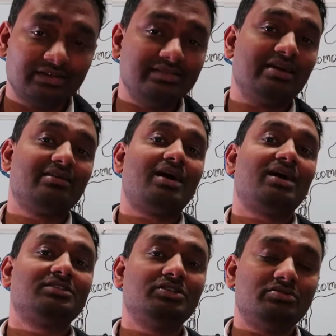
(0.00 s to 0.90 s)
They will
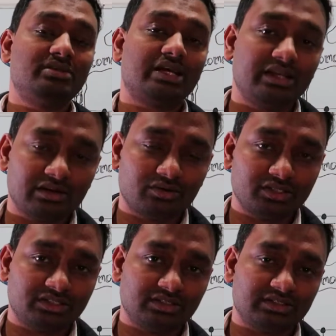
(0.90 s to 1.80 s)
ask you technical
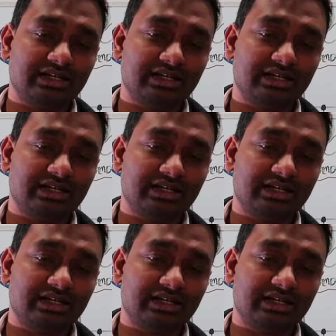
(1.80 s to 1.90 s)
questions.